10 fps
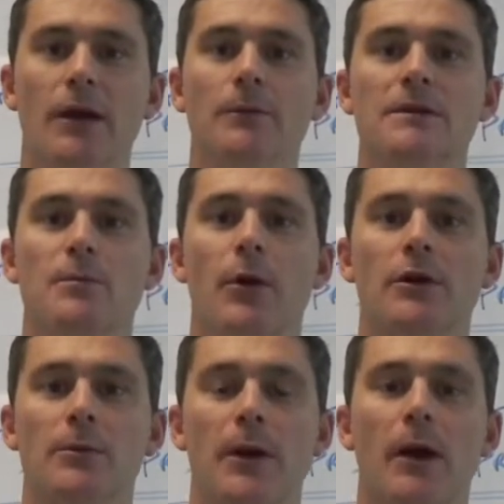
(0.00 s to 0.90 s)
and we
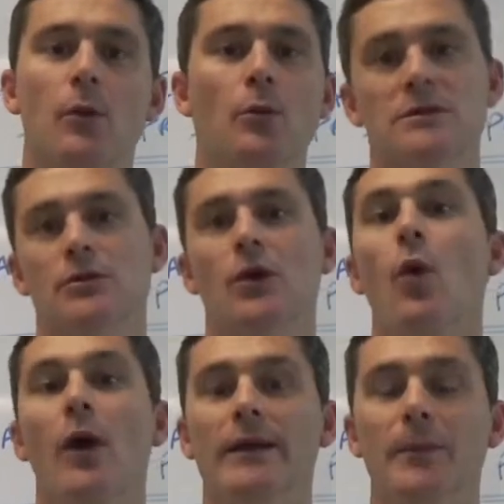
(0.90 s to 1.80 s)
spoke about what was
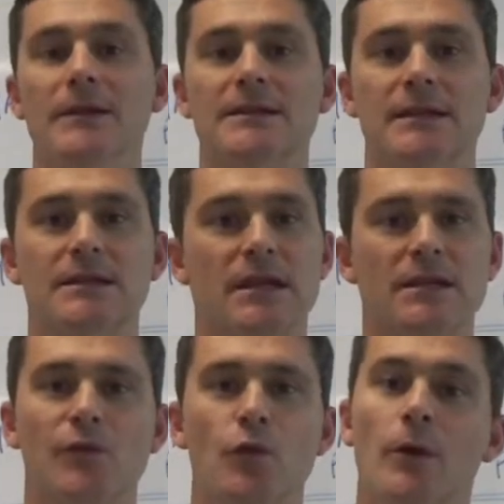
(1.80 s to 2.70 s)
required to be
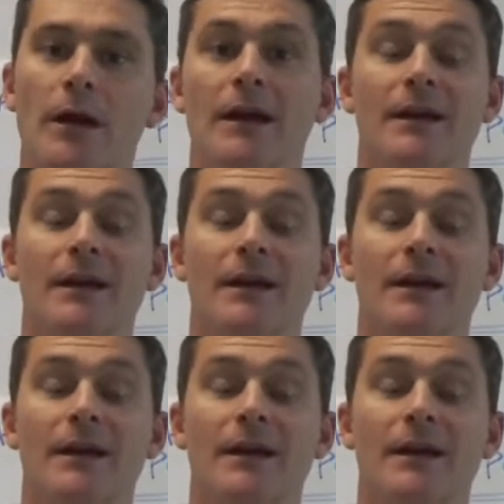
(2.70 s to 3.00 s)
successful.